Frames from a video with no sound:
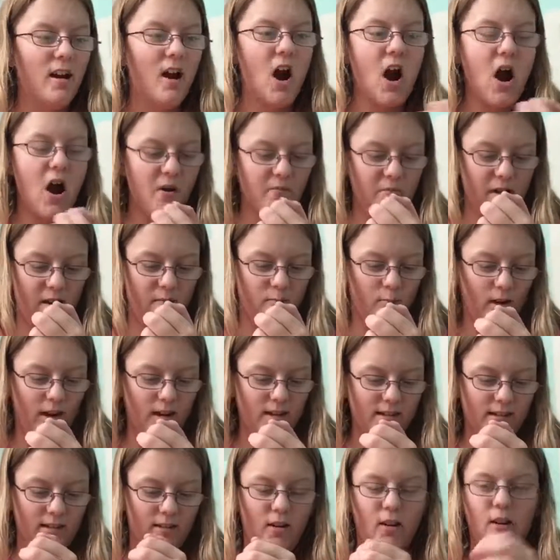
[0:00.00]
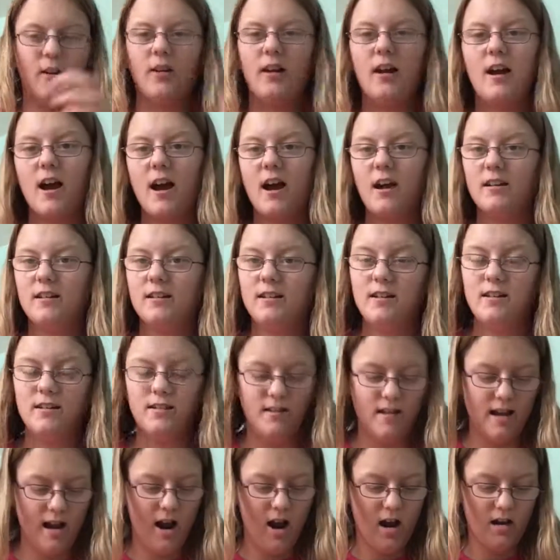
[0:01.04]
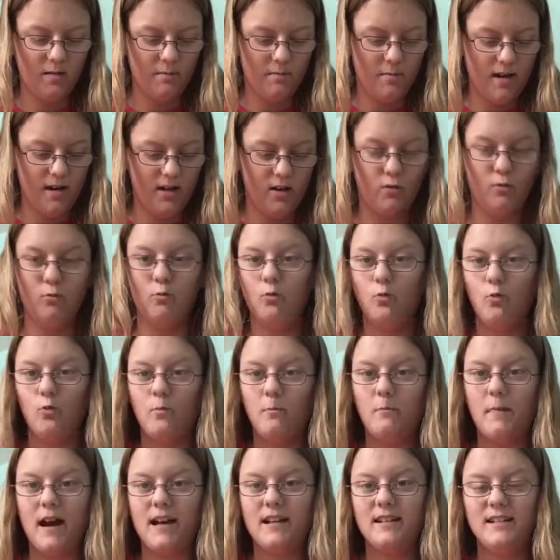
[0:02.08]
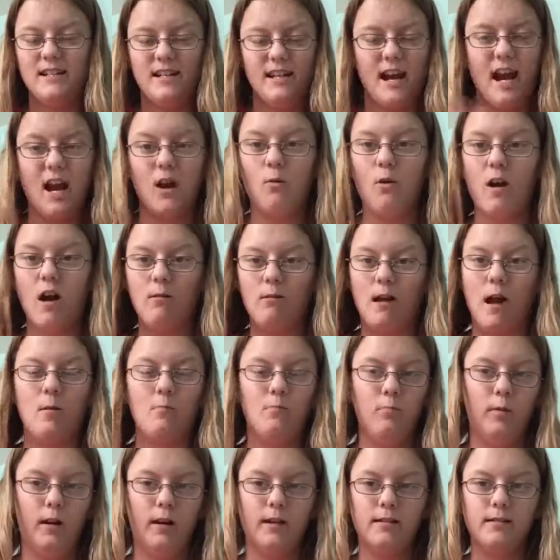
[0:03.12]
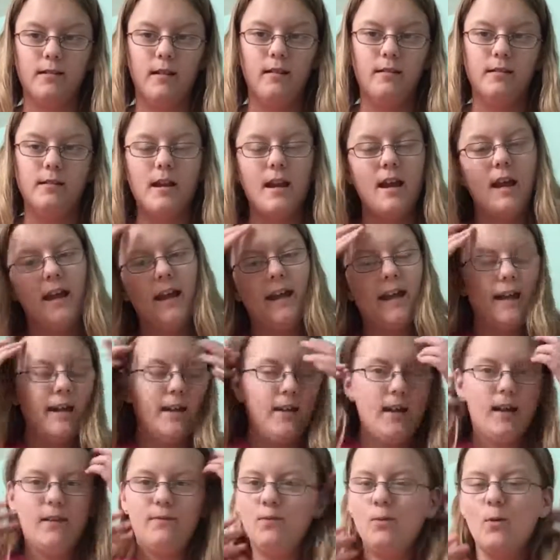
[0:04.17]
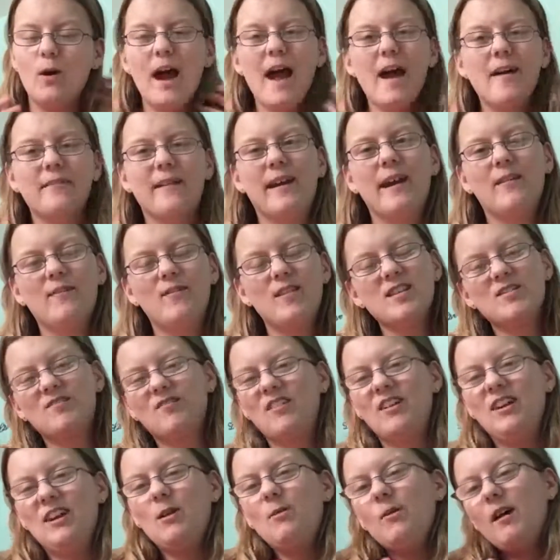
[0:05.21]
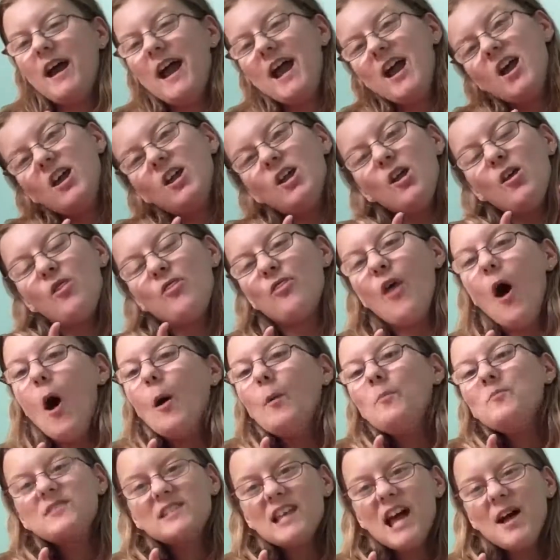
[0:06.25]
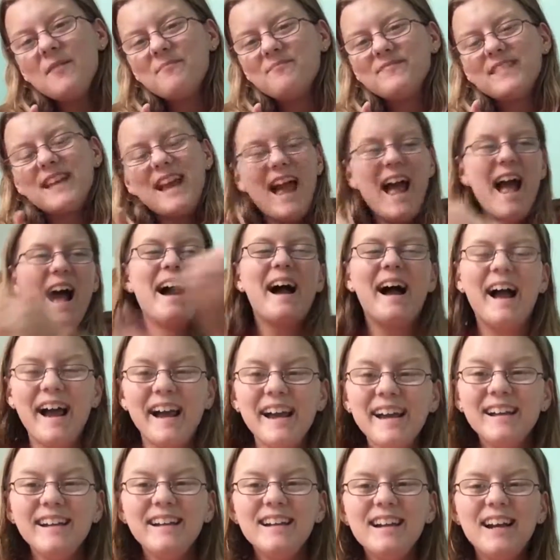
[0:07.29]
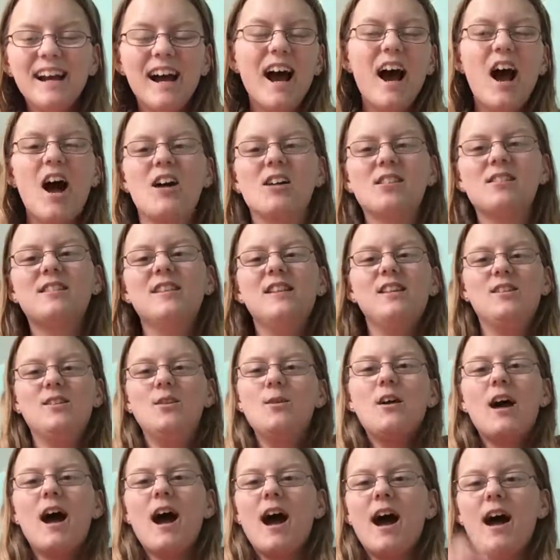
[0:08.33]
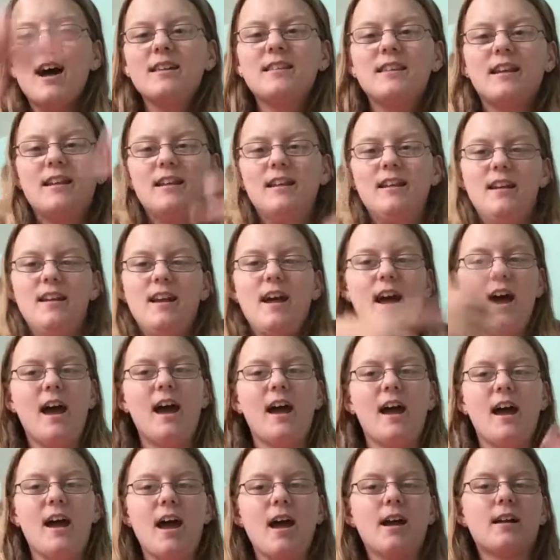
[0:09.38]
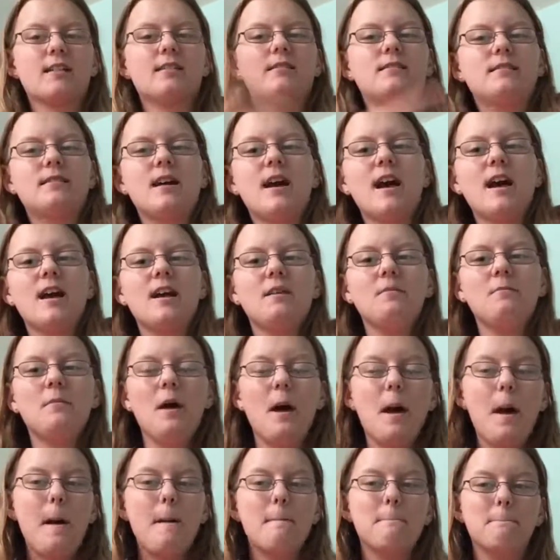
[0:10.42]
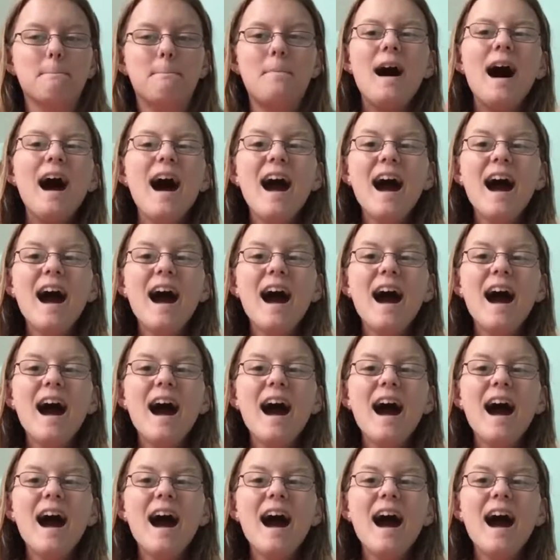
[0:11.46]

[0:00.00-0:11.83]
On my bracelet on how to make my DIY wrap bracelets. If you have, give this video a thumbs up. And I'll see you guys next time. Bye!